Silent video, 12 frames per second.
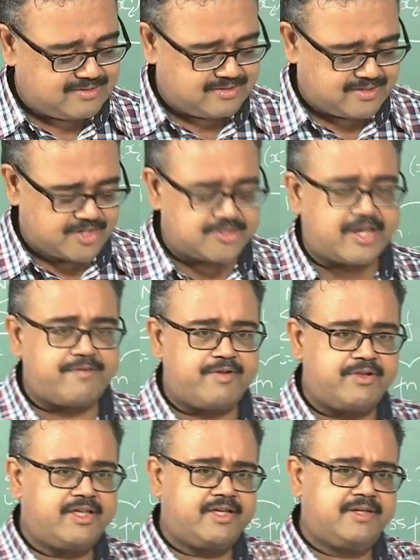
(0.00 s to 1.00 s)
just to give
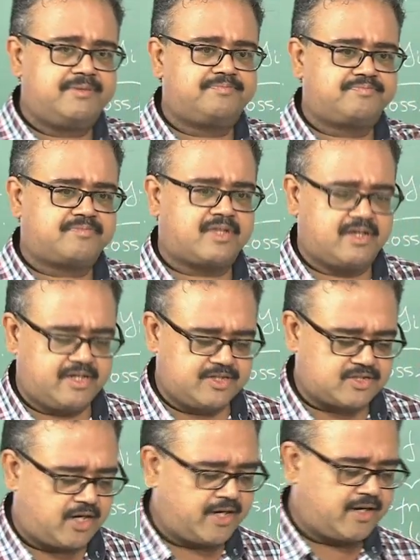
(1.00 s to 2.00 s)
you the
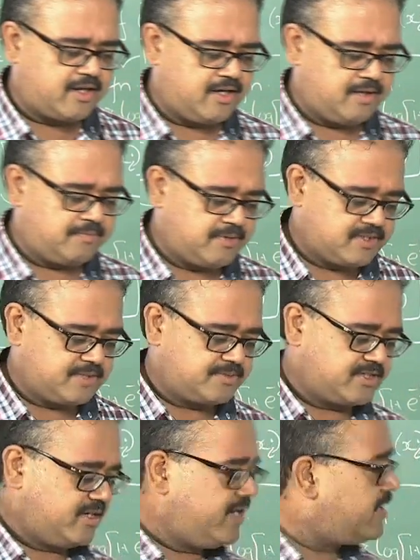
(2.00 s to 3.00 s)
historic
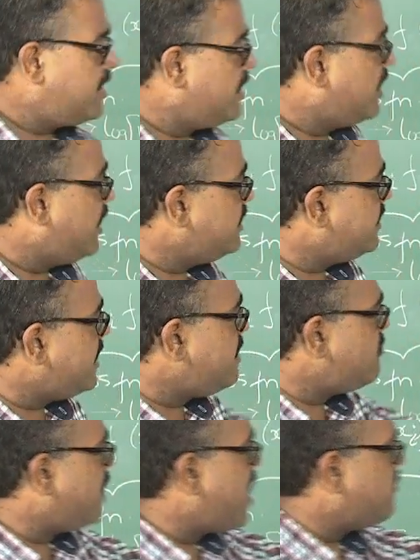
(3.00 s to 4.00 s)
perception, right, and then
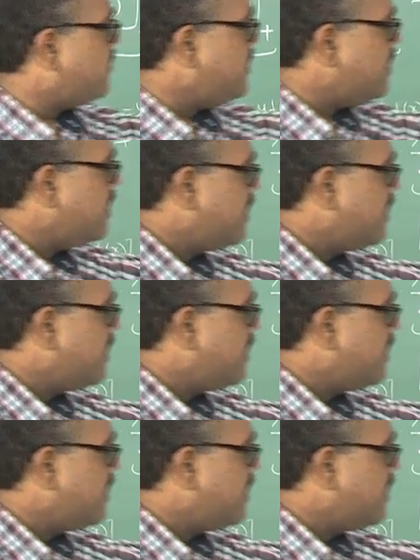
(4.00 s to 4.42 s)
what happened,